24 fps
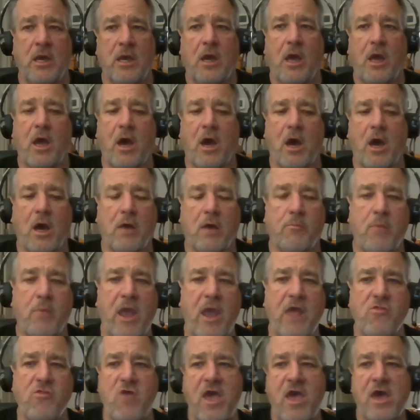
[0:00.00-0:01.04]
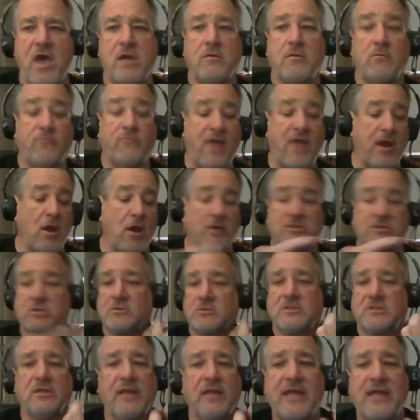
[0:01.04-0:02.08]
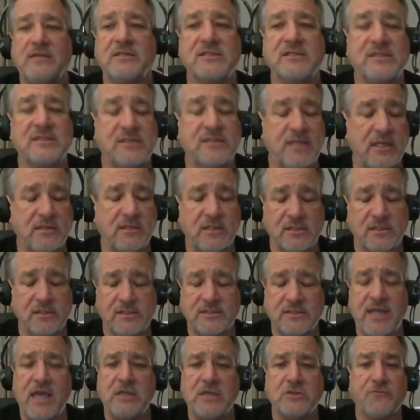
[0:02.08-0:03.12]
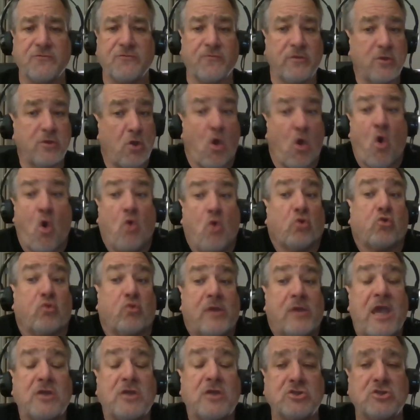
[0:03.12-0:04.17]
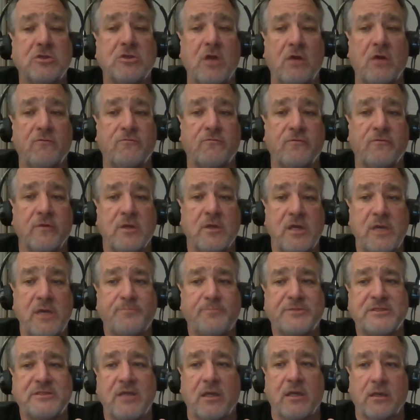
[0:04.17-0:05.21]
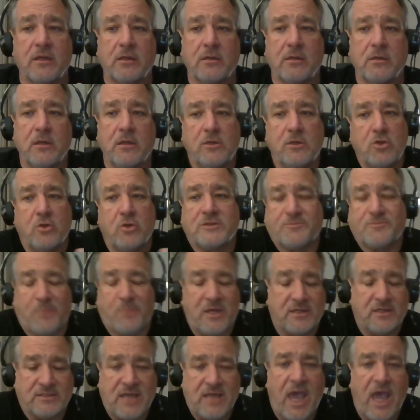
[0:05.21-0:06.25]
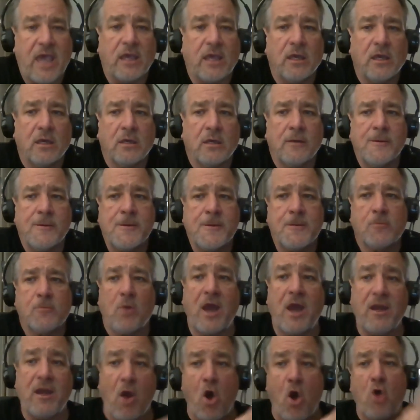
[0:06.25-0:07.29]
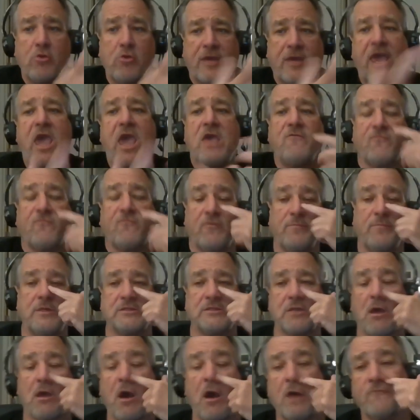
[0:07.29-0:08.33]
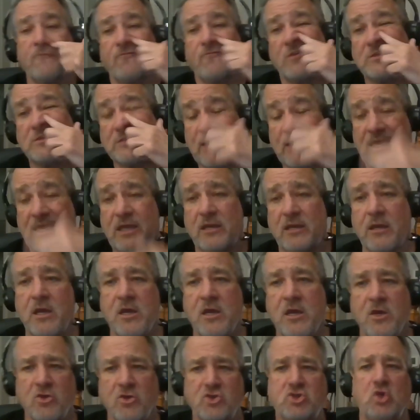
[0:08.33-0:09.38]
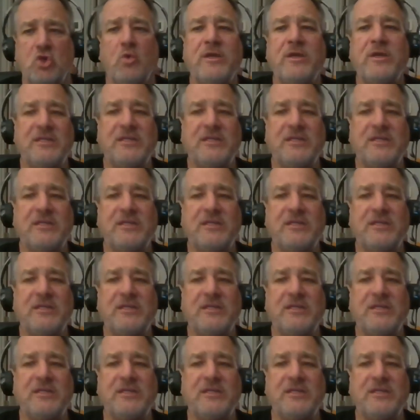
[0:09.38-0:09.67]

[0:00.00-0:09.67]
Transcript: And then that also laid the stage for the whole creation of EvoSec and USPSA, right? All came from this conference, and doing